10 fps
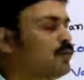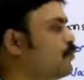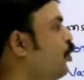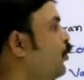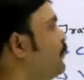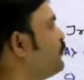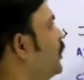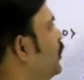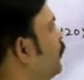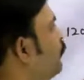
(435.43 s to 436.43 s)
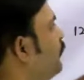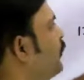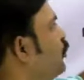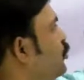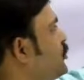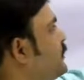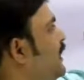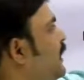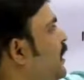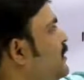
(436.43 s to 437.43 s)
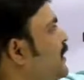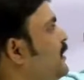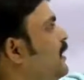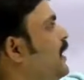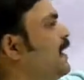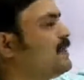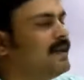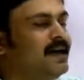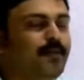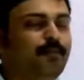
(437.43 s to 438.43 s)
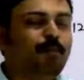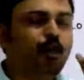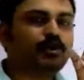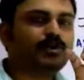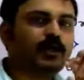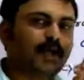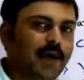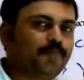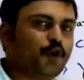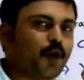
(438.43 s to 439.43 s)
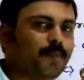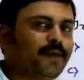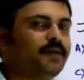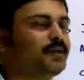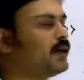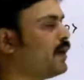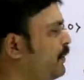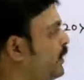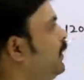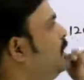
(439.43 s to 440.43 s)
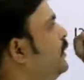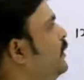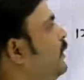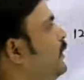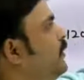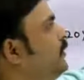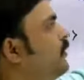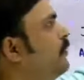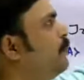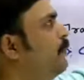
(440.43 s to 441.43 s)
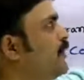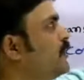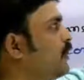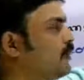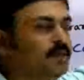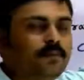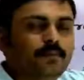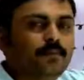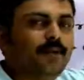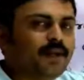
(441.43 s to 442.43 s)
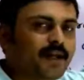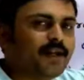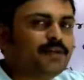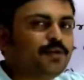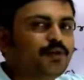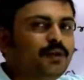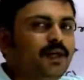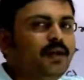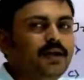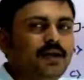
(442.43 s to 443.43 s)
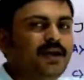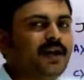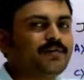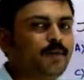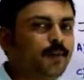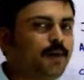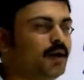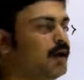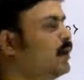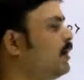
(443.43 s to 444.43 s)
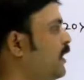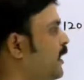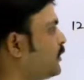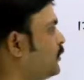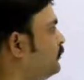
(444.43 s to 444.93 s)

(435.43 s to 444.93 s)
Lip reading: So we will use silica gel as the moisture absorbing chemical in breather. Breather is used in the transformer tank.